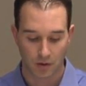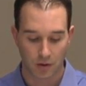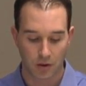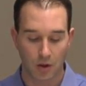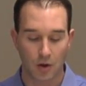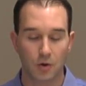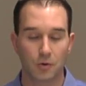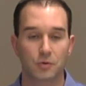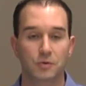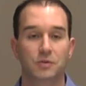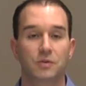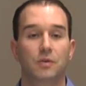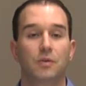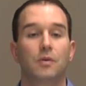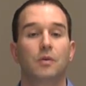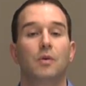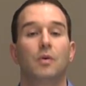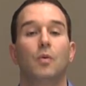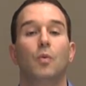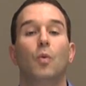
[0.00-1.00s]
Close
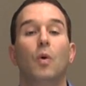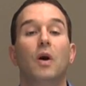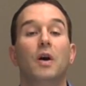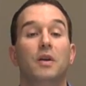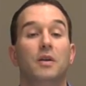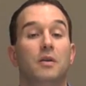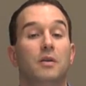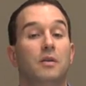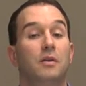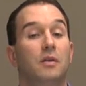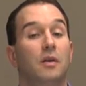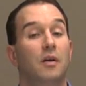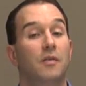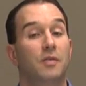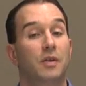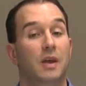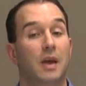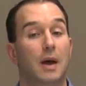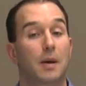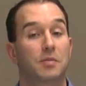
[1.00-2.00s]
one
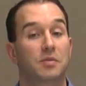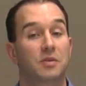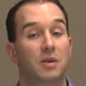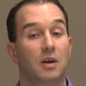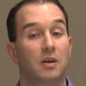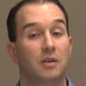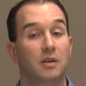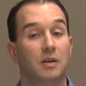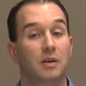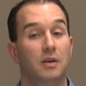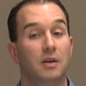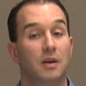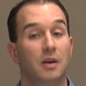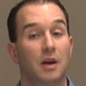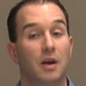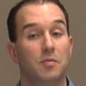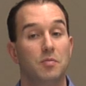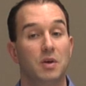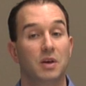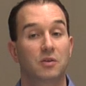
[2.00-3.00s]
of the caps tightly
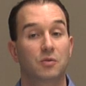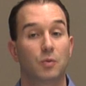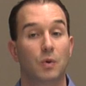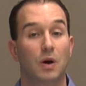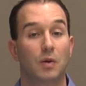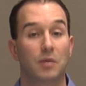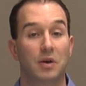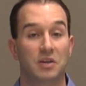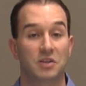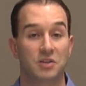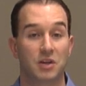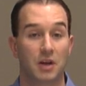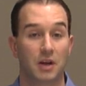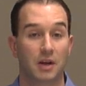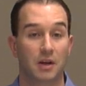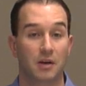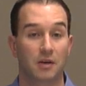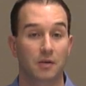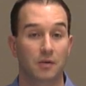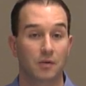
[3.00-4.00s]
and mix well by
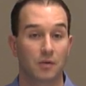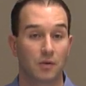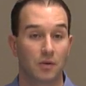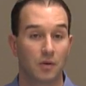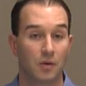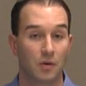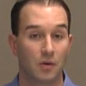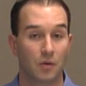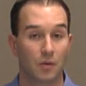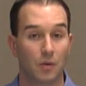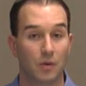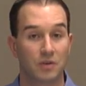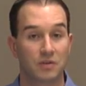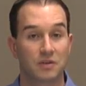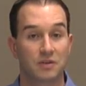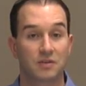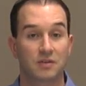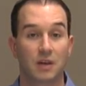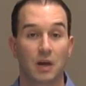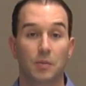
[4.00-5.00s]
shaking.
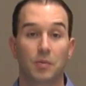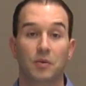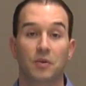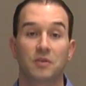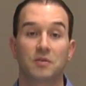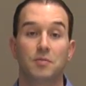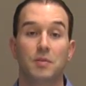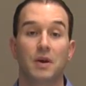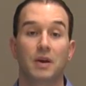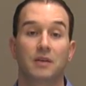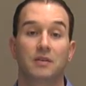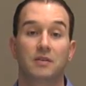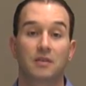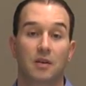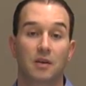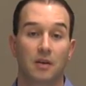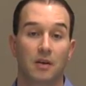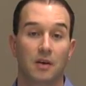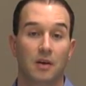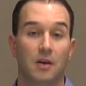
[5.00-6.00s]
Once the sample is
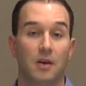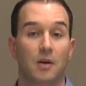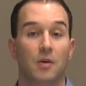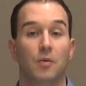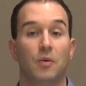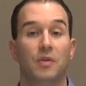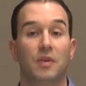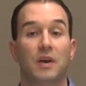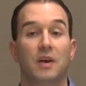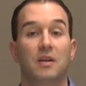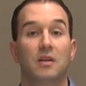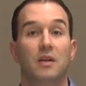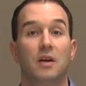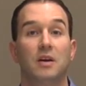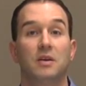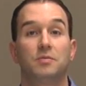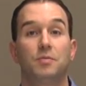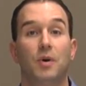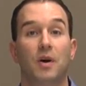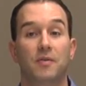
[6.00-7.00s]
mixed with
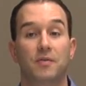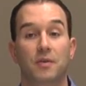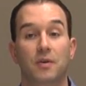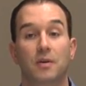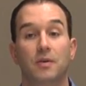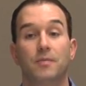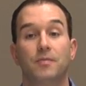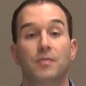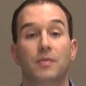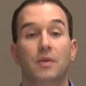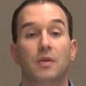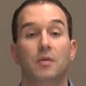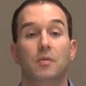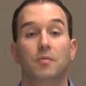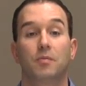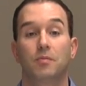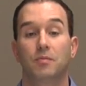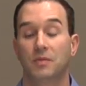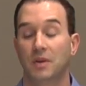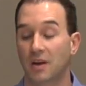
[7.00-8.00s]
ANDalyze buffer,
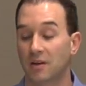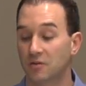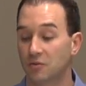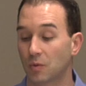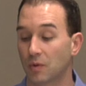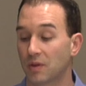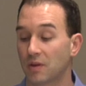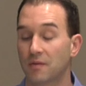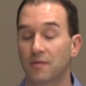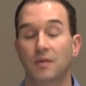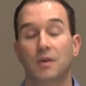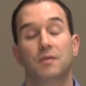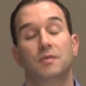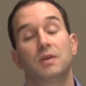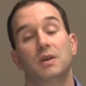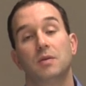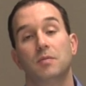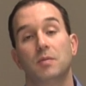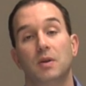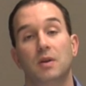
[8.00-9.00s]
test within
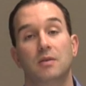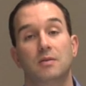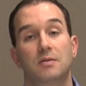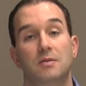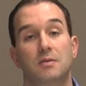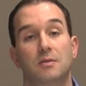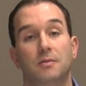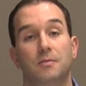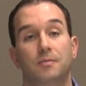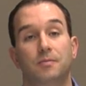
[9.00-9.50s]
15 minutes.